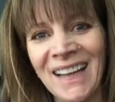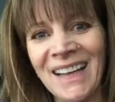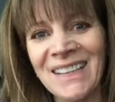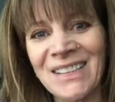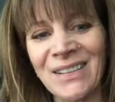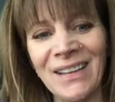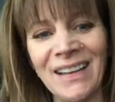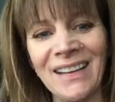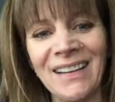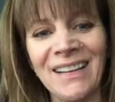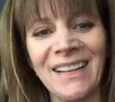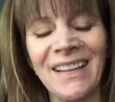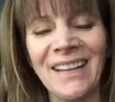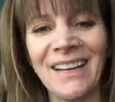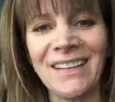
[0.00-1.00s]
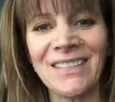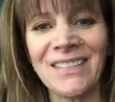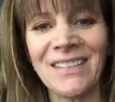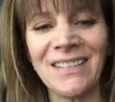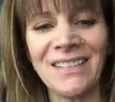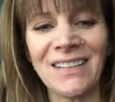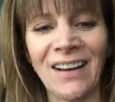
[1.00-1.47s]
so they
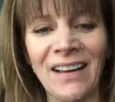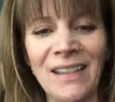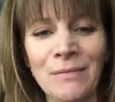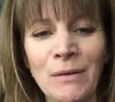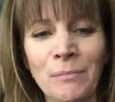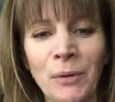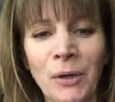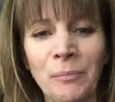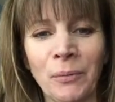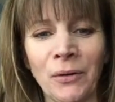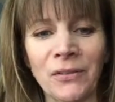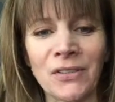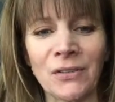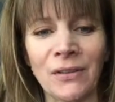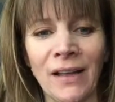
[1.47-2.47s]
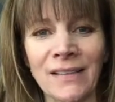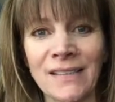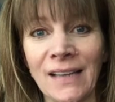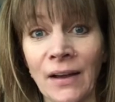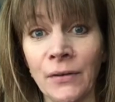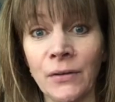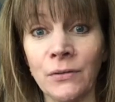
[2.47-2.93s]
tie them in purple, so that's
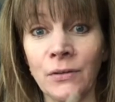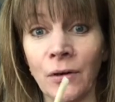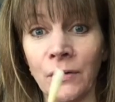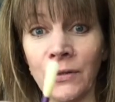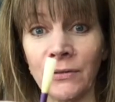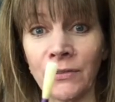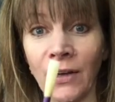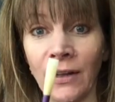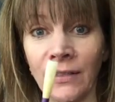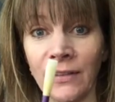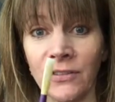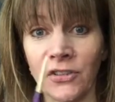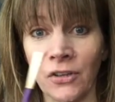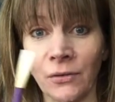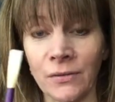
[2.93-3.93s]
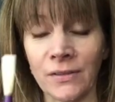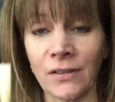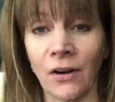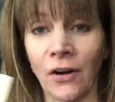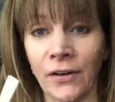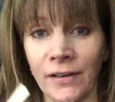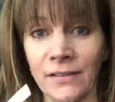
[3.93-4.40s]
how you know you've got the Jones
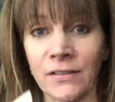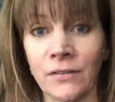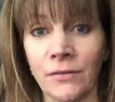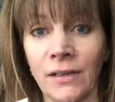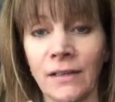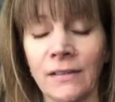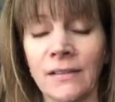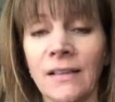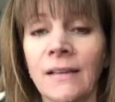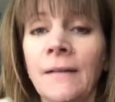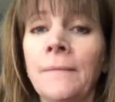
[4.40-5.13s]
Artist reeds.